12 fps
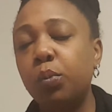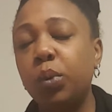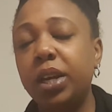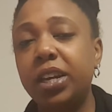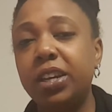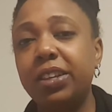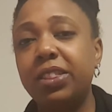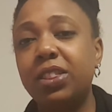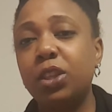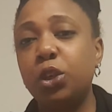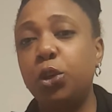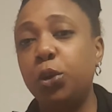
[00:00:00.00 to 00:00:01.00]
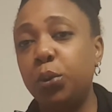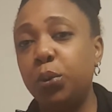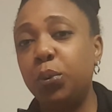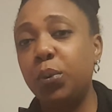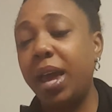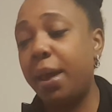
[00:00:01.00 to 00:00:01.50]
with
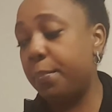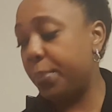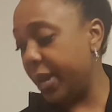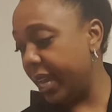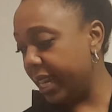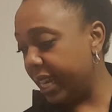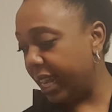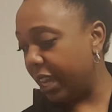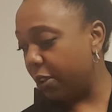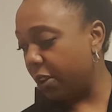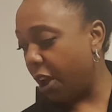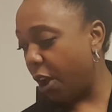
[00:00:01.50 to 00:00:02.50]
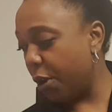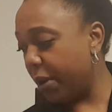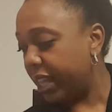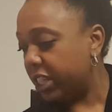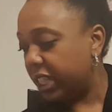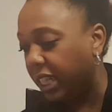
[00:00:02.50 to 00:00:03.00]
you and Brittany? You know,
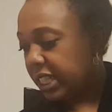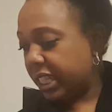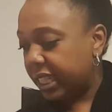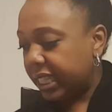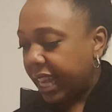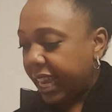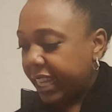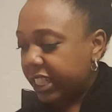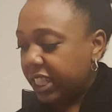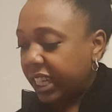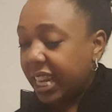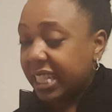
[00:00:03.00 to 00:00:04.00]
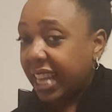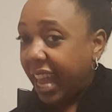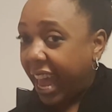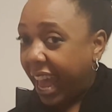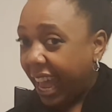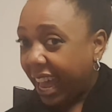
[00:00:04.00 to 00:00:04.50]
and she's just saying she doesn't
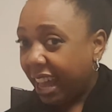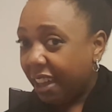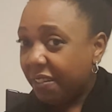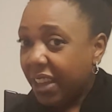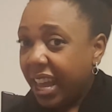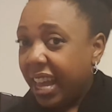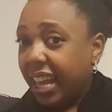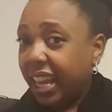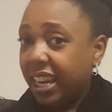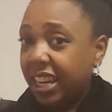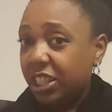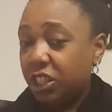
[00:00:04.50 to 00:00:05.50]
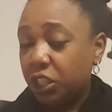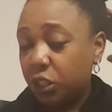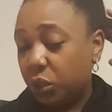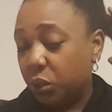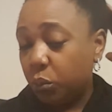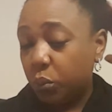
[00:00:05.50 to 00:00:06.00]
have an
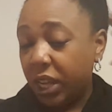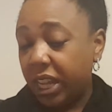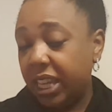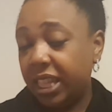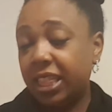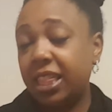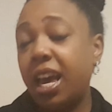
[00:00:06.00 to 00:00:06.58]
issue with,